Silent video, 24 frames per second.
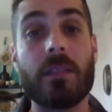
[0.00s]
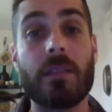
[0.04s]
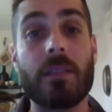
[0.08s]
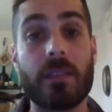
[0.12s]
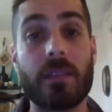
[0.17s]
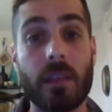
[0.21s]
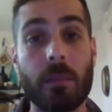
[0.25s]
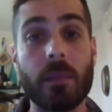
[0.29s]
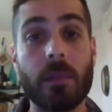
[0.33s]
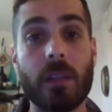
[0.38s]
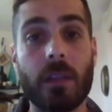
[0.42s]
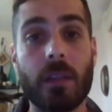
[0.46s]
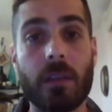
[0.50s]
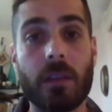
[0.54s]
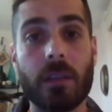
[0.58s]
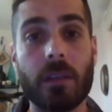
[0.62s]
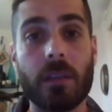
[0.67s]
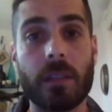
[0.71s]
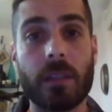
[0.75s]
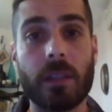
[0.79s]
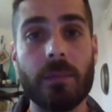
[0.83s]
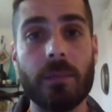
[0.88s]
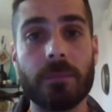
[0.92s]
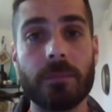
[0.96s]

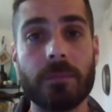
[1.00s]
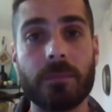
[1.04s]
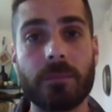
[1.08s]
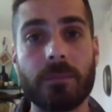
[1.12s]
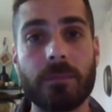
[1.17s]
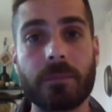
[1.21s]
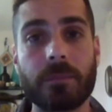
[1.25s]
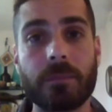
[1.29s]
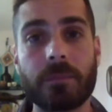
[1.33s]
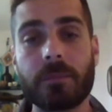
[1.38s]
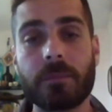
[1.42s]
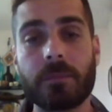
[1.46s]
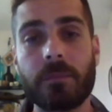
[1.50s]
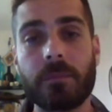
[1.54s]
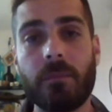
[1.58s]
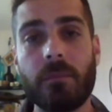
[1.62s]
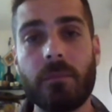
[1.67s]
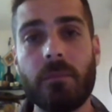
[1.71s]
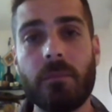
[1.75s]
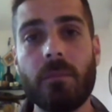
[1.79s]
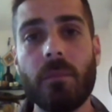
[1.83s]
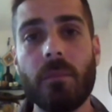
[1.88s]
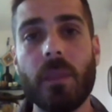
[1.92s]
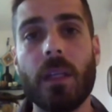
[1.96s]
Similarly,
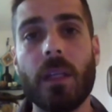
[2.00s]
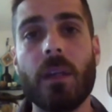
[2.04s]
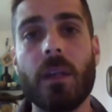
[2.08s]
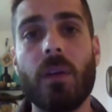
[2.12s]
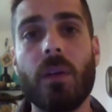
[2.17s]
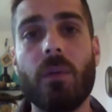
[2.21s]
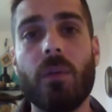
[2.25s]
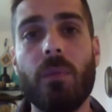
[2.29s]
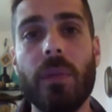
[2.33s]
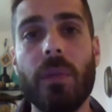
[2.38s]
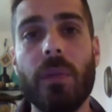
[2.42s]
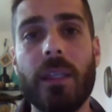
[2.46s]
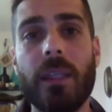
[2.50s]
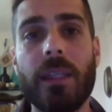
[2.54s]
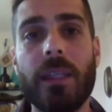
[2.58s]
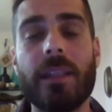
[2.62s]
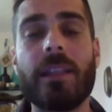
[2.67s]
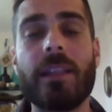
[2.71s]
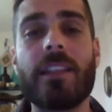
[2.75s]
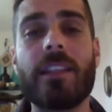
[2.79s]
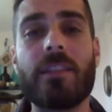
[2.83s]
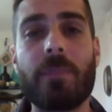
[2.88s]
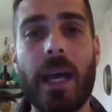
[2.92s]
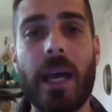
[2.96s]
we can
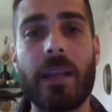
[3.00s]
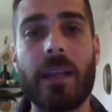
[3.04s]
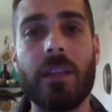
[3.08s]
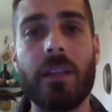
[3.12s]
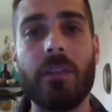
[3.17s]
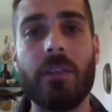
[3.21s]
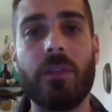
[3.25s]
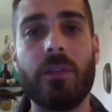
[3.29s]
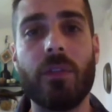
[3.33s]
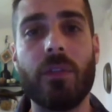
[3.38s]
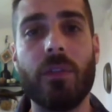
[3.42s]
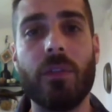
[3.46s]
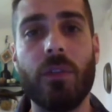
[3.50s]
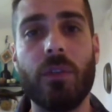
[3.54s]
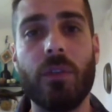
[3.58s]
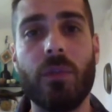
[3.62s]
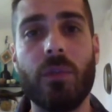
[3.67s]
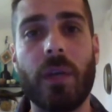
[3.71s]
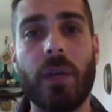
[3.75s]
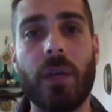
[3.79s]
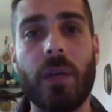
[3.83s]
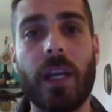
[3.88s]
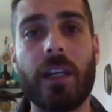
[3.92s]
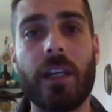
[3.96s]
expand into
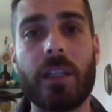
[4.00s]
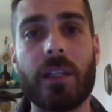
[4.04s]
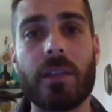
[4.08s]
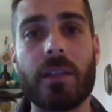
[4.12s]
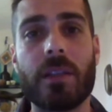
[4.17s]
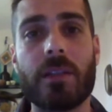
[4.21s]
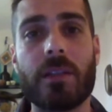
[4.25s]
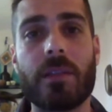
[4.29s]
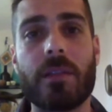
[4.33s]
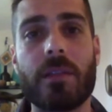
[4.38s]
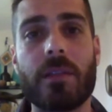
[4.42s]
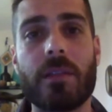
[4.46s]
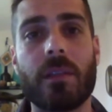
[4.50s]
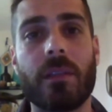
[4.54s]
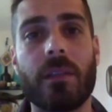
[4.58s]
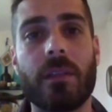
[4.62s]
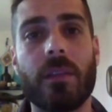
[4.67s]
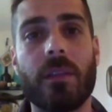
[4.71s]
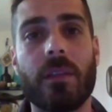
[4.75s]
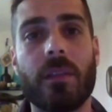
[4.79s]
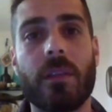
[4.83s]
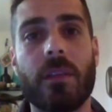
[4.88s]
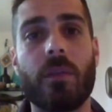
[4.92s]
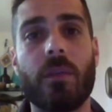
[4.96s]
new areas
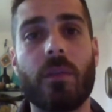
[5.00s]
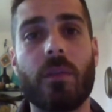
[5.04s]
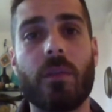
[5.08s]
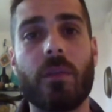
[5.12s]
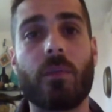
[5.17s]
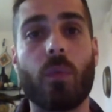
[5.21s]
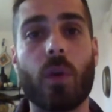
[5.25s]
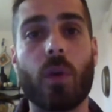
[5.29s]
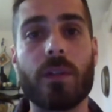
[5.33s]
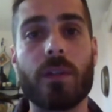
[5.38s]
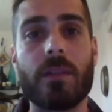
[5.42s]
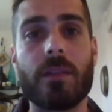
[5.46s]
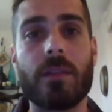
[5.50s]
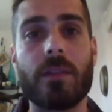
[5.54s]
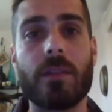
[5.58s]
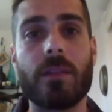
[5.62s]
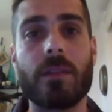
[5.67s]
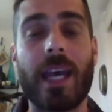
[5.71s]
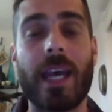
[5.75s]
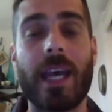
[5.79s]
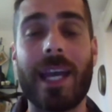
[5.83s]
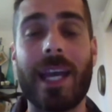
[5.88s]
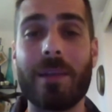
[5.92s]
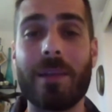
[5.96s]
that were
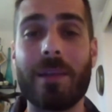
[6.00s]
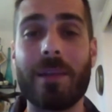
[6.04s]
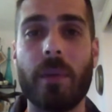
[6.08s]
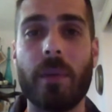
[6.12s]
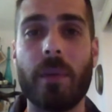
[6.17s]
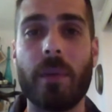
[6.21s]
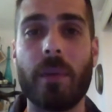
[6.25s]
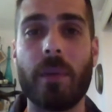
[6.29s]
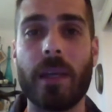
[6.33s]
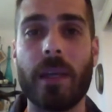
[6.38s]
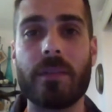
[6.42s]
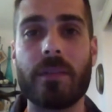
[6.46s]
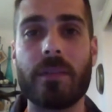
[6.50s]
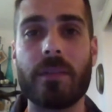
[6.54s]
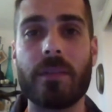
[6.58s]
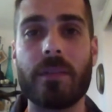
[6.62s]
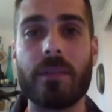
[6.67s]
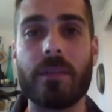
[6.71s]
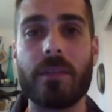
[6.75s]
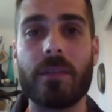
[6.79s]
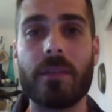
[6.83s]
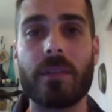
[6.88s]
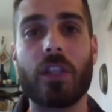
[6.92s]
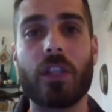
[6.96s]
once animal-based,
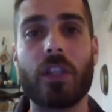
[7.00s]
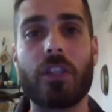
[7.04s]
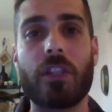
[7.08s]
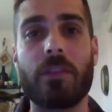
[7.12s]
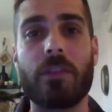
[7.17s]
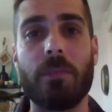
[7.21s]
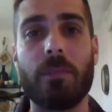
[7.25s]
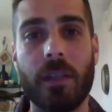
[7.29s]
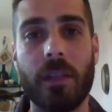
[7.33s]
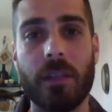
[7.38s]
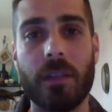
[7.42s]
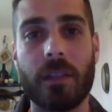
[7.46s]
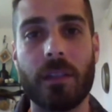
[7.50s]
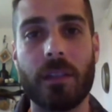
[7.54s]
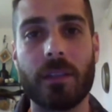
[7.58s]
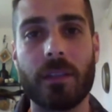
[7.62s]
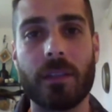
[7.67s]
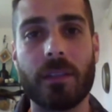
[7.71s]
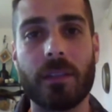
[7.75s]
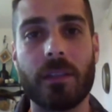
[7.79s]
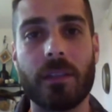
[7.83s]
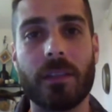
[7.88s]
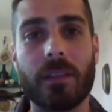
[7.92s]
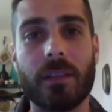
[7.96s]
such as milk
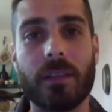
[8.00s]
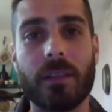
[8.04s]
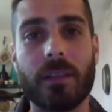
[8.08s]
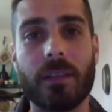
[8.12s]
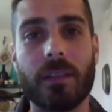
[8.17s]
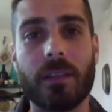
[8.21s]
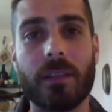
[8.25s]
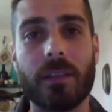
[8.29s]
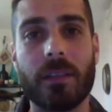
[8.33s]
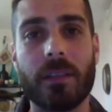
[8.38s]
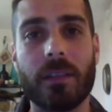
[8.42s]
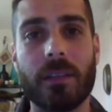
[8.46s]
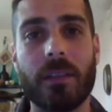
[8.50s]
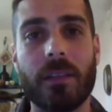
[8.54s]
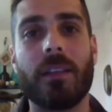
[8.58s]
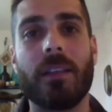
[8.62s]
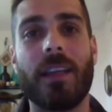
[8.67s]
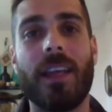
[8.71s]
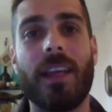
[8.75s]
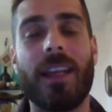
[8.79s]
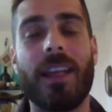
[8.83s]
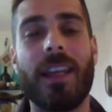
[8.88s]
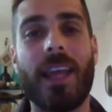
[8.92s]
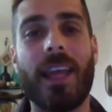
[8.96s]

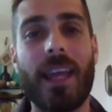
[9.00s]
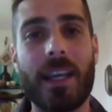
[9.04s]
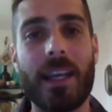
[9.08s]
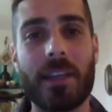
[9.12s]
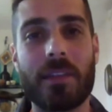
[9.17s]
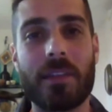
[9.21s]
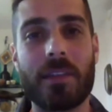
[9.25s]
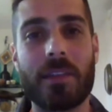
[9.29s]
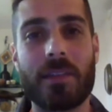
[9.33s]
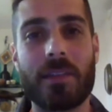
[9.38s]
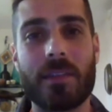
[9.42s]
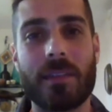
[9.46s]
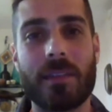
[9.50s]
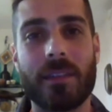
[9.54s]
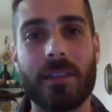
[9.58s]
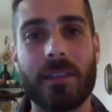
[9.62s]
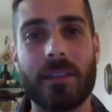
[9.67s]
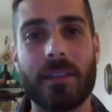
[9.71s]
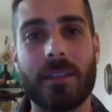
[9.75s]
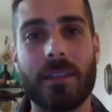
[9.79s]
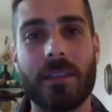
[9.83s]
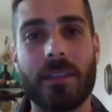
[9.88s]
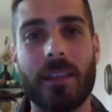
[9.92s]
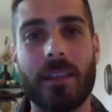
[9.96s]
and eggs,
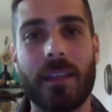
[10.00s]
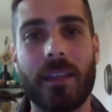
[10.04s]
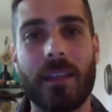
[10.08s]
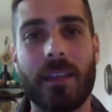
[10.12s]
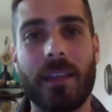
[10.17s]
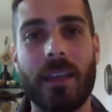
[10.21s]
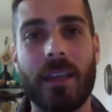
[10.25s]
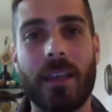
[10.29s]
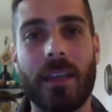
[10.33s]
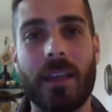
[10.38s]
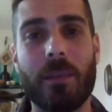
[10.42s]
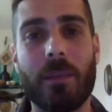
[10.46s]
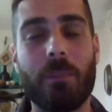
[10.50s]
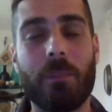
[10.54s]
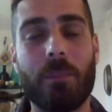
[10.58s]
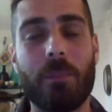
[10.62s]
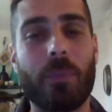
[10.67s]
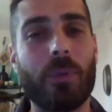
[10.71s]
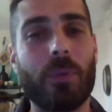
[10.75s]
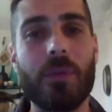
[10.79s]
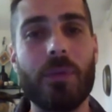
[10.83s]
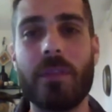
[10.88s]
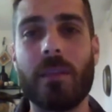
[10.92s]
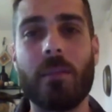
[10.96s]
and
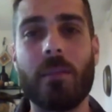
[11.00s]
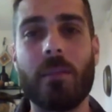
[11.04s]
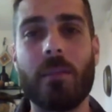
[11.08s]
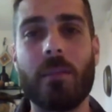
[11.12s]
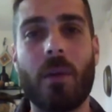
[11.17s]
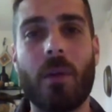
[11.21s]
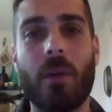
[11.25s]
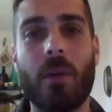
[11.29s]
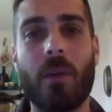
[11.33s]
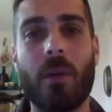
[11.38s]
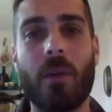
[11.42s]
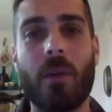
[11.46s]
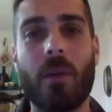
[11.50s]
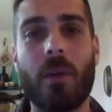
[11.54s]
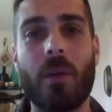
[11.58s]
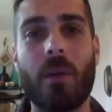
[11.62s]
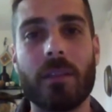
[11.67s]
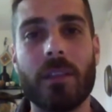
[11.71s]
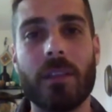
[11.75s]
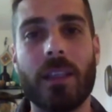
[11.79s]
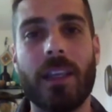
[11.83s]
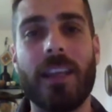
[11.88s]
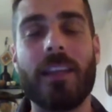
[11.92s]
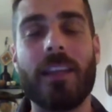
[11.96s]
produce them
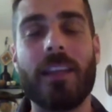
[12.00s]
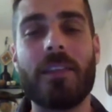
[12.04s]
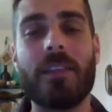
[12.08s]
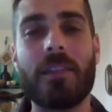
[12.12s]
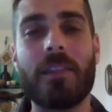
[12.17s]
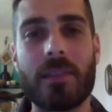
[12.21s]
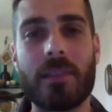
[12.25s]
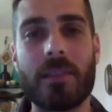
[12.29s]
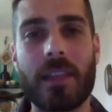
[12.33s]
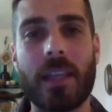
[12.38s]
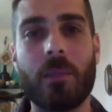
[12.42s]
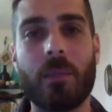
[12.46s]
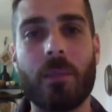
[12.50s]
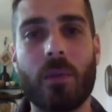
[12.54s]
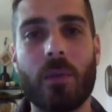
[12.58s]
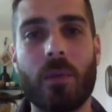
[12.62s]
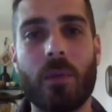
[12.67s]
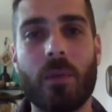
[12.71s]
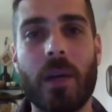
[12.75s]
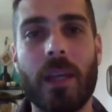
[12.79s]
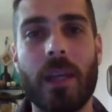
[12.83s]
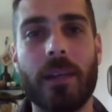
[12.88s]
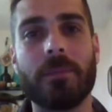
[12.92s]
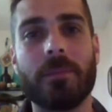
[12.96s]
all in a
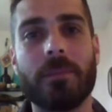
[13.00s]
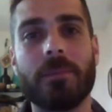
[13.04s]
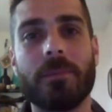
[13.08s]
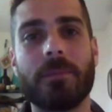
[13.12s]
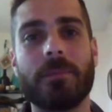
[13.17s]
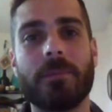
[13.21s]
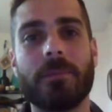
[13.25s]
sustainable way.